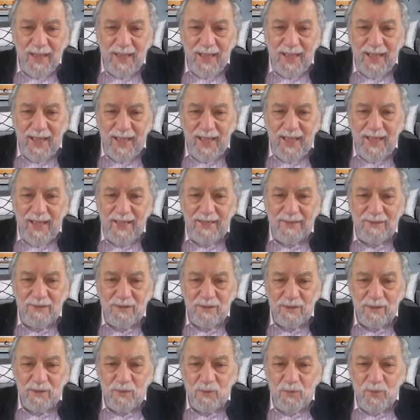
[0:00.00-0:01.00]
And
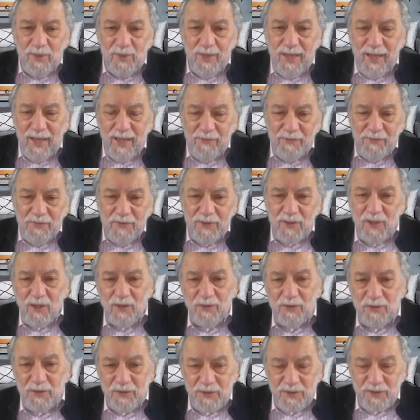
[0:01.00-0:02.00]
we have to
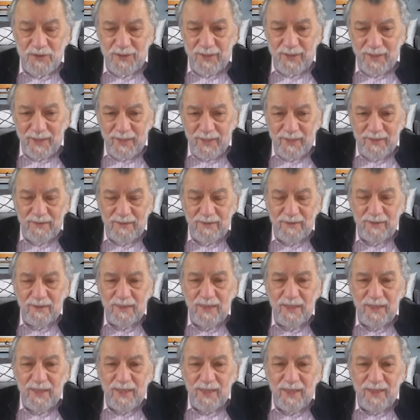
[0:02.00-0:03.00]
understand
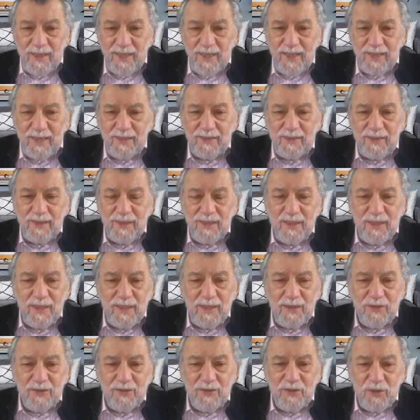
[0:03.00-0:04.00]
that
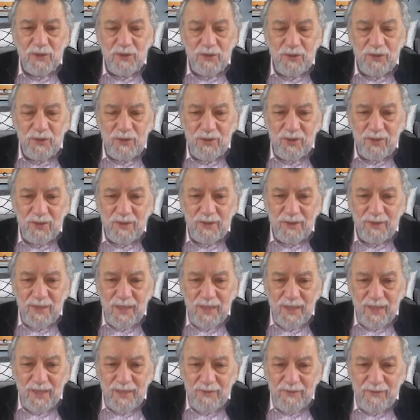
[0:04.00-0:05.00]
eternal
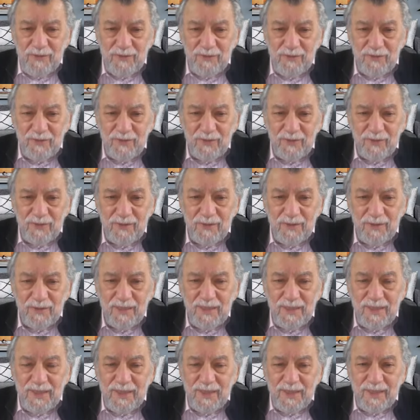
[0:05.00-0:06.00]
life
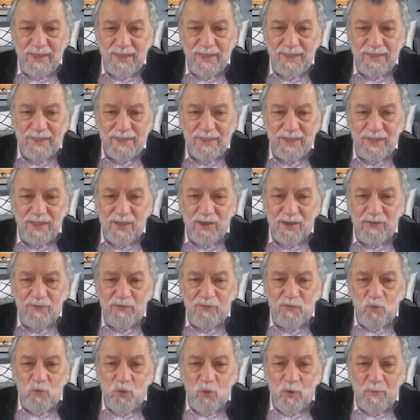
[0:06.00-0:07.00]
is in a
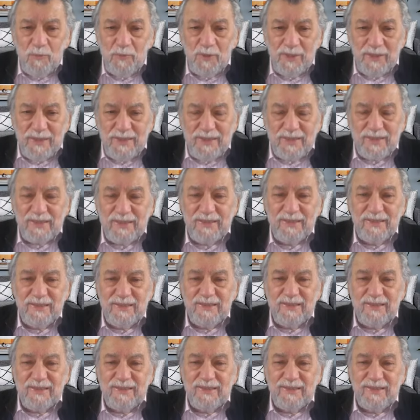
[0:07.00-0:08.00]
formless
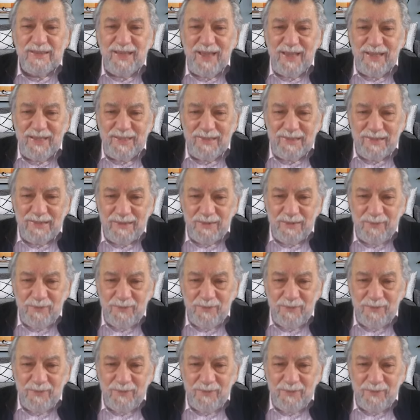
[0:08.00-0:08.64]
state.